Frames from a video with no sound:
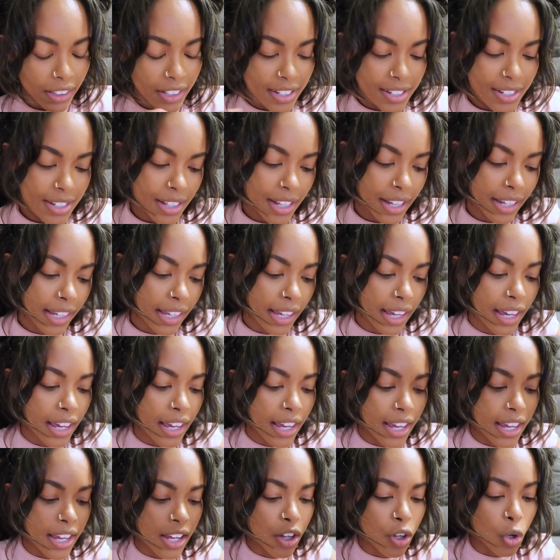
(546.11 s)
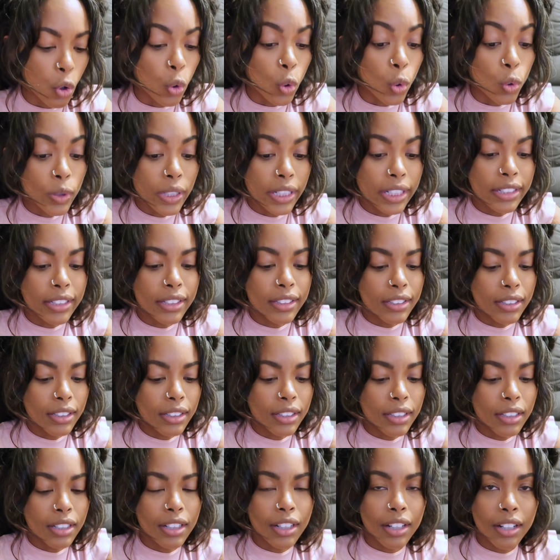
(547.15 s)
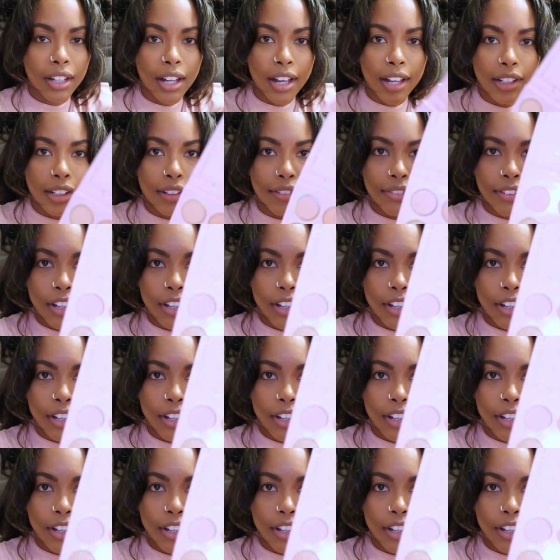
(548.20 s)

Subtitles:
It looks like a golden kind